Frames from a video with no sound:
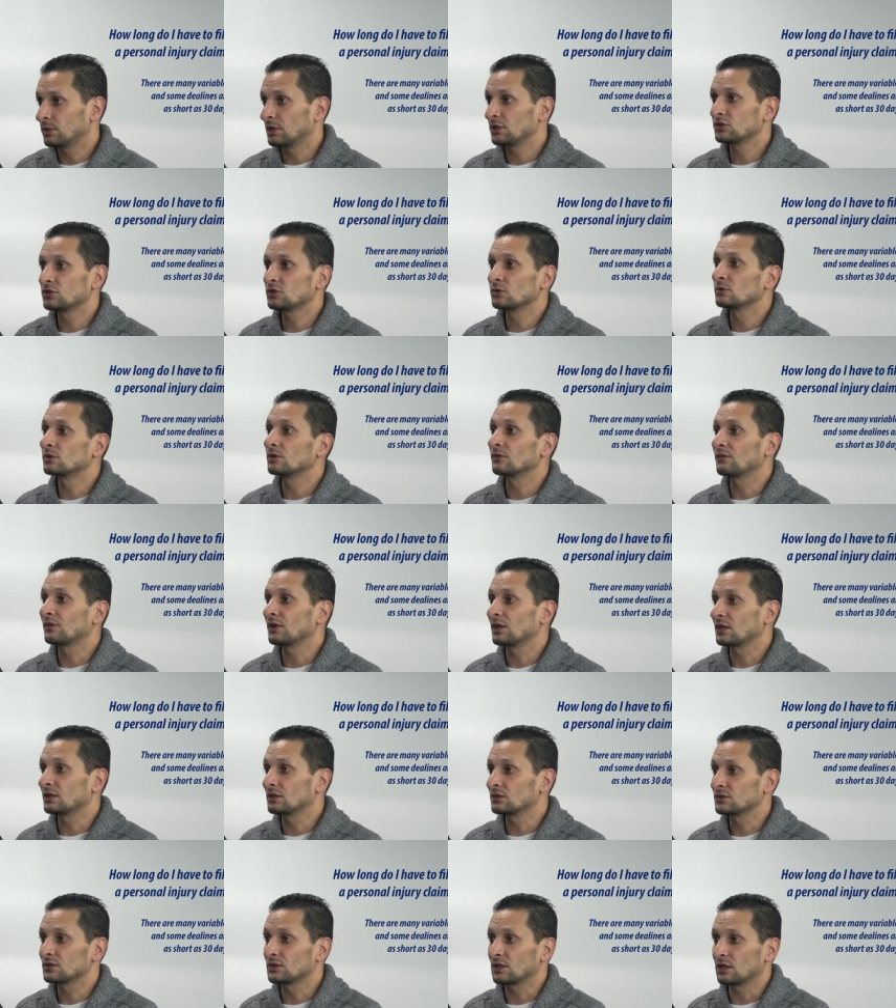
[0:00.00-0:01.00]
punched you in the
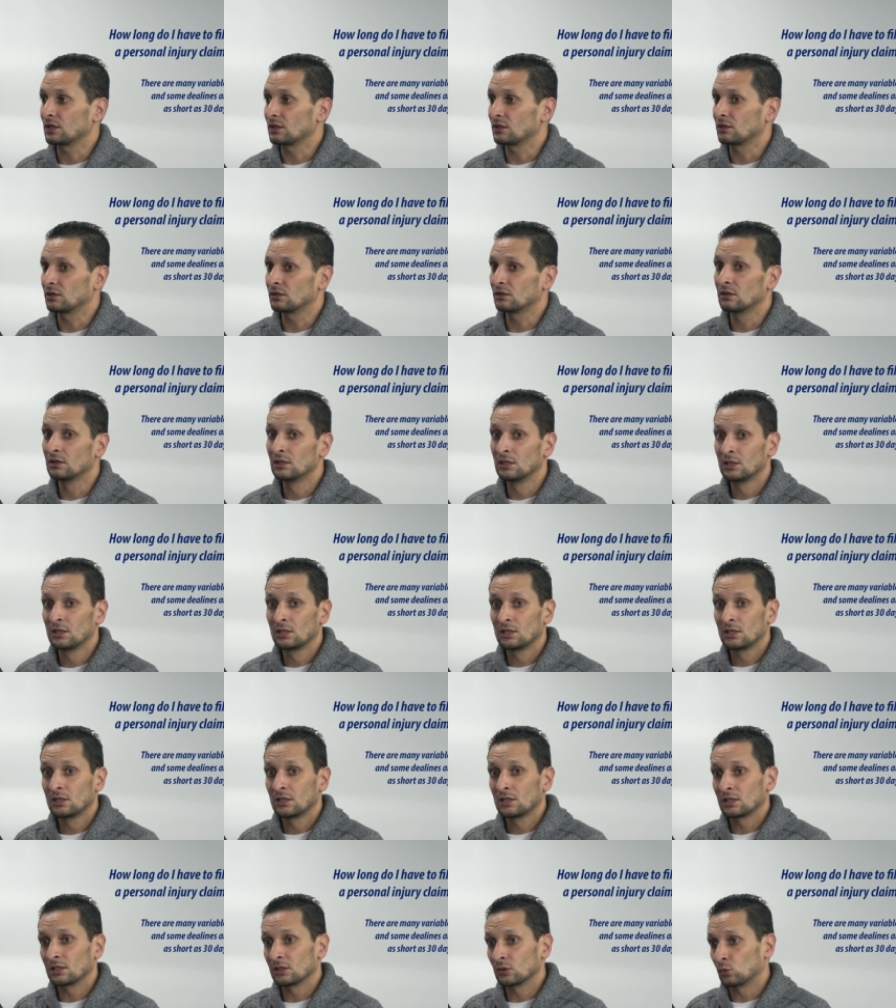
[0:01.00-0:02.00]
face, and
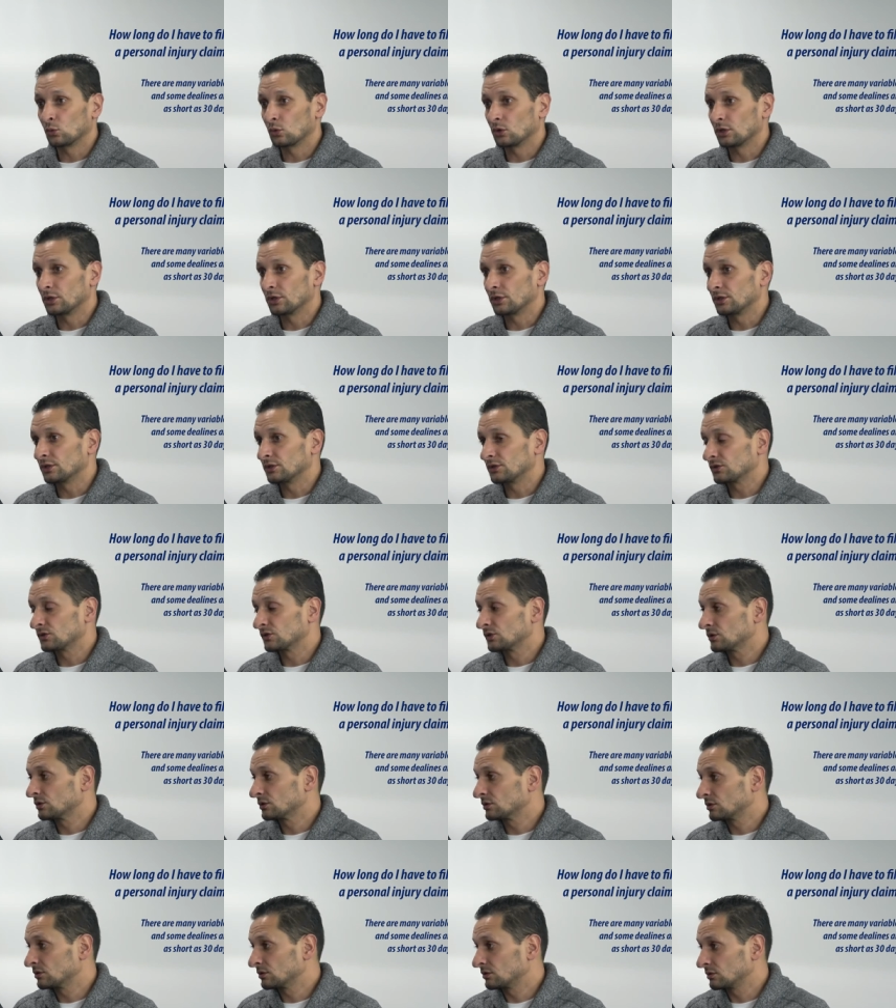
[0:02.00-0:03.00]
it was,